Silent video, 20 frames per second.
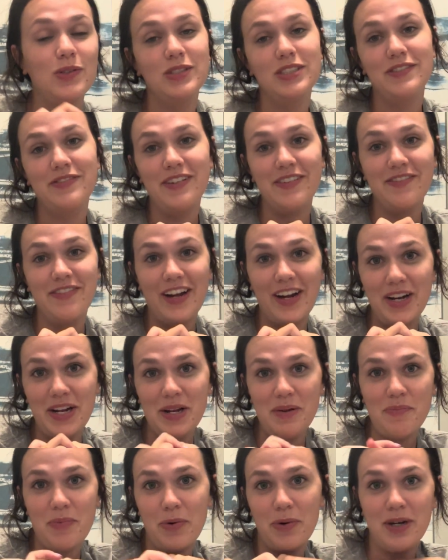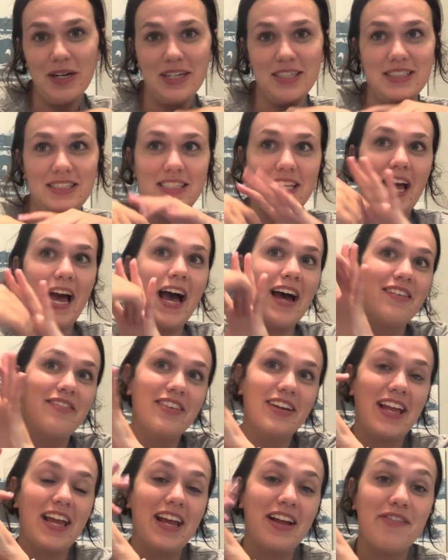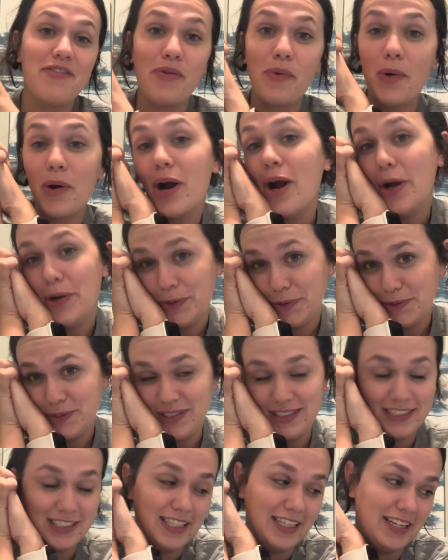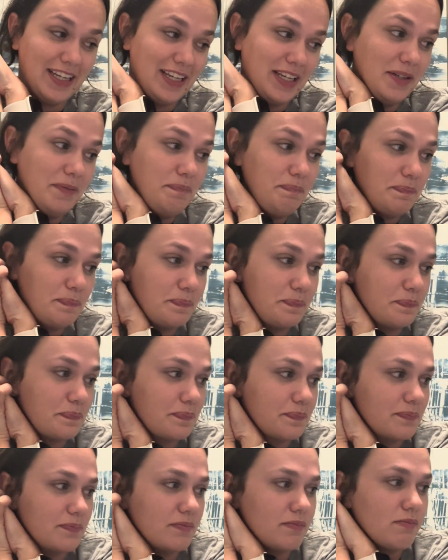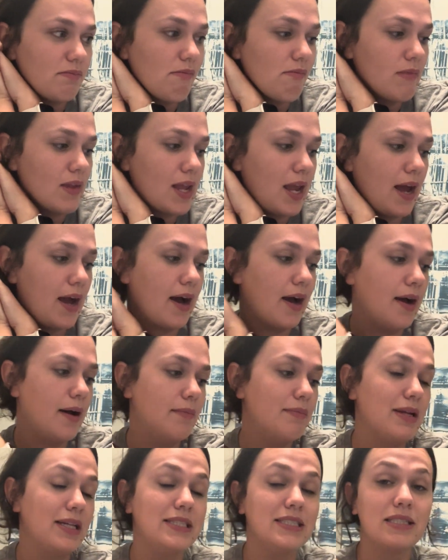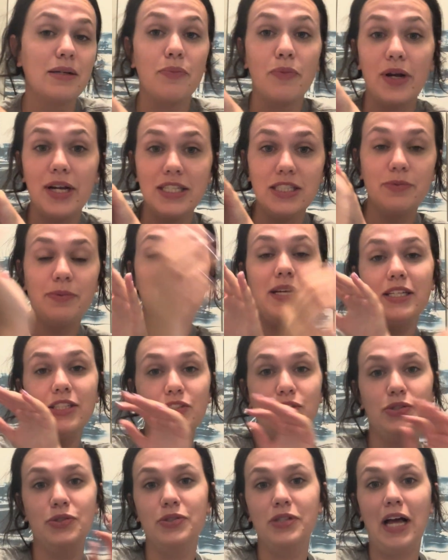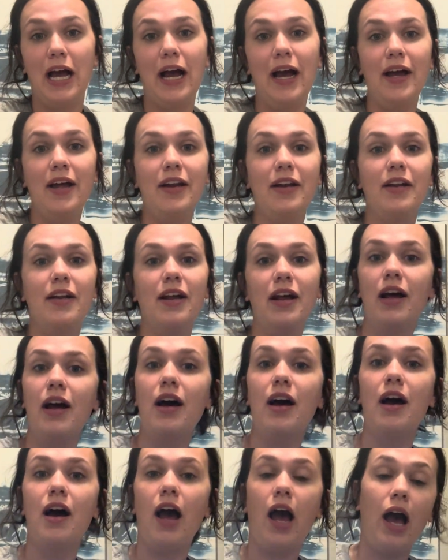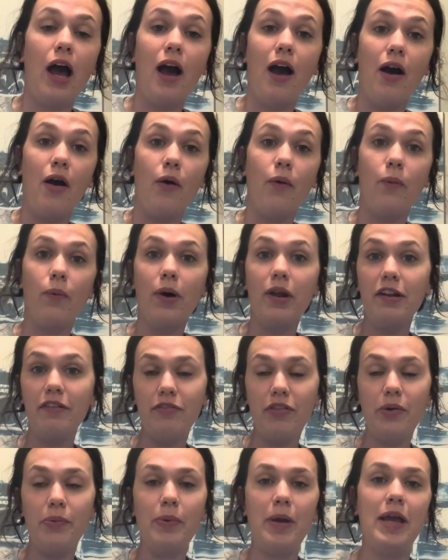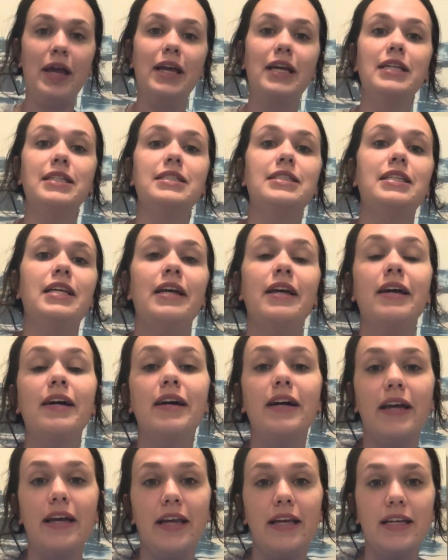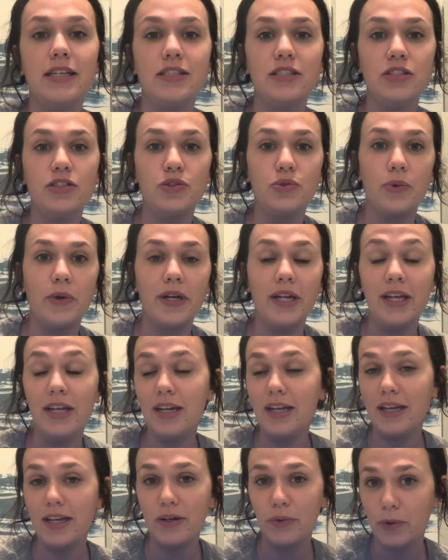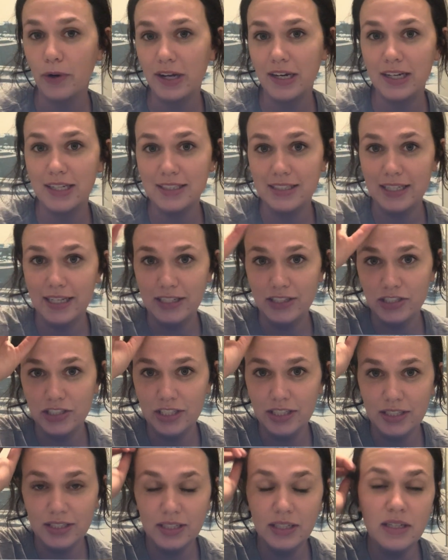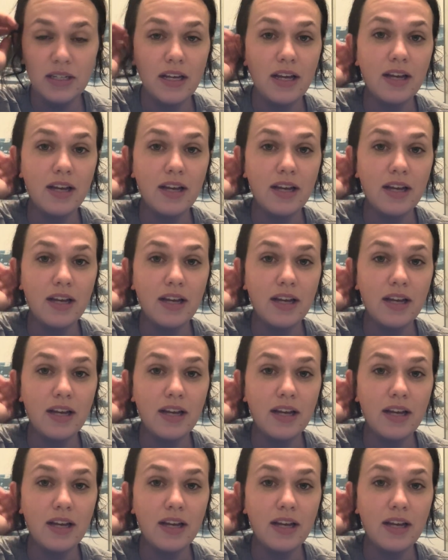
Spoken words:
it's very important to advocate for OT. In some ways we can do that. One of the ways is joining an organization.